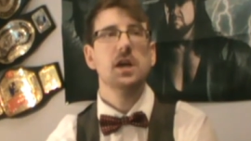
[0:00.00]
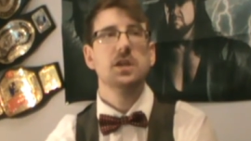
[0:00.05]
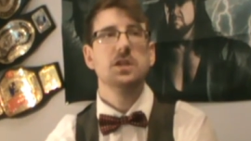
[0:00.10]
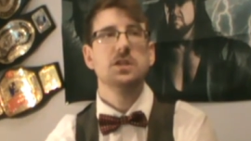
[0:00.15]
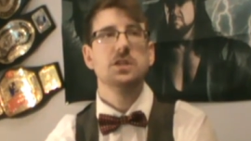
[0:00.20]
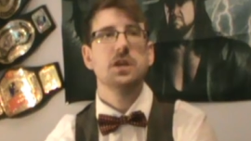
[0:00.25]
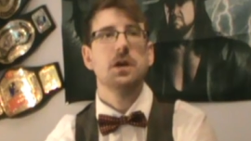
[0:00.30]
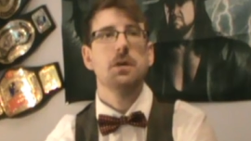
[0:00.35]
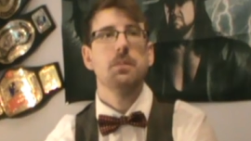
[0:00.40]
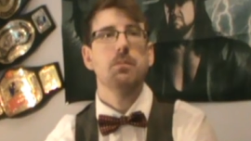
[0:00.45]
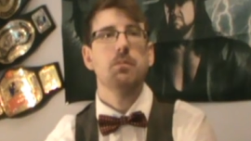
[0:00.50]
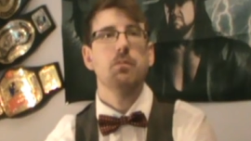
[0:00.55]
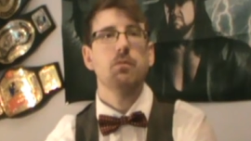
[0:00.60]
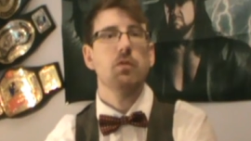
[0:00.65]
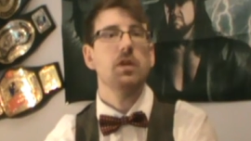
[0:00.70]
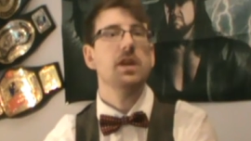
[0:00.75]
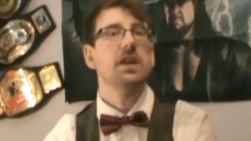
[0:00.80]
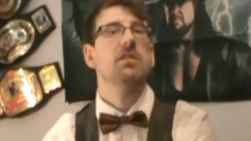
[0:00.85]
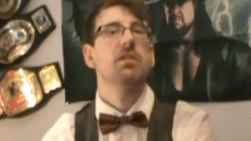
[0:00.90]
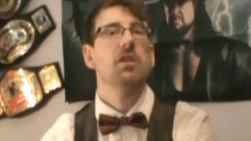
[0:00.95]
some
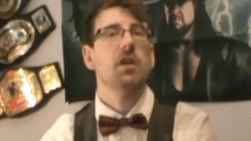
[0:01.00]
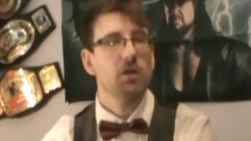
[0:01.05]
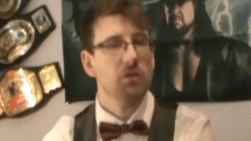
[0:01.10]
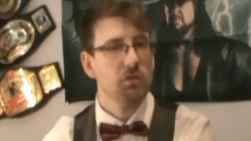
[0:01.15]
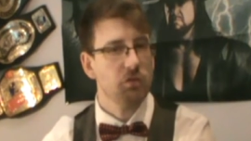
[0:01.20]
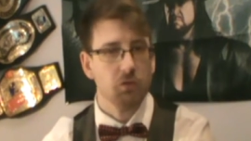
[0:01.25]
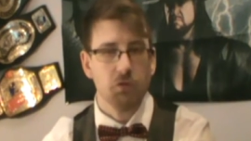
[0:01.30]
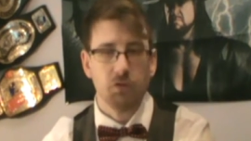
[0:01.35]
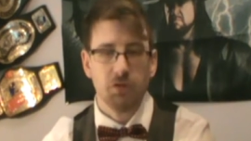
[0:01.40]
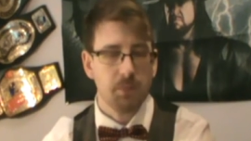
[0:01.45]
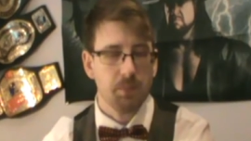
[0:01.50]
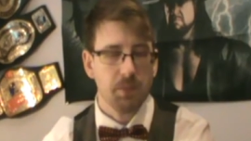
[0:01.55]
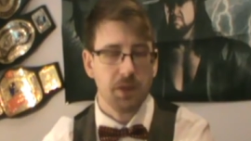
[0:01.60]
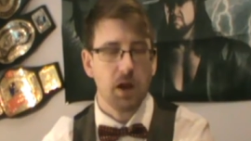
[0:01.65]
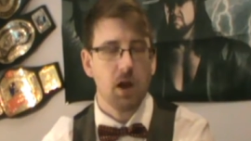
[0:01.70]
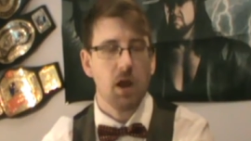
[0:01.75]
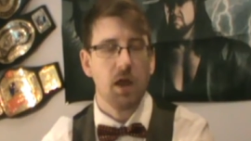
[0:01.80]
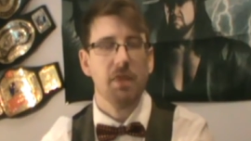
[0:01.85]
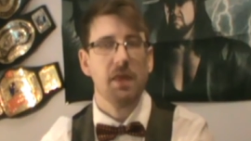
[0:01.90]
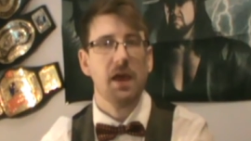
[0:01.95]
research or
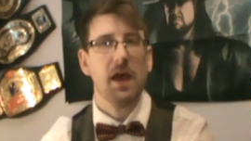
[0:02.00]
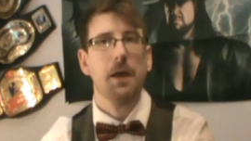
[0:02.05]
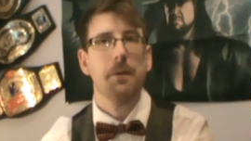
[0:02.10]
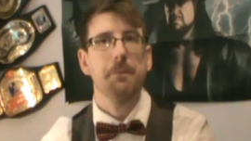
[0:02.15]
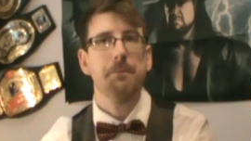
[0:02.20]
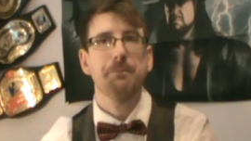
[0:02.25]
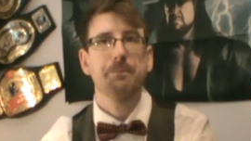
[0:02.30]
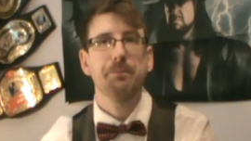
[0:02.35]
something like that,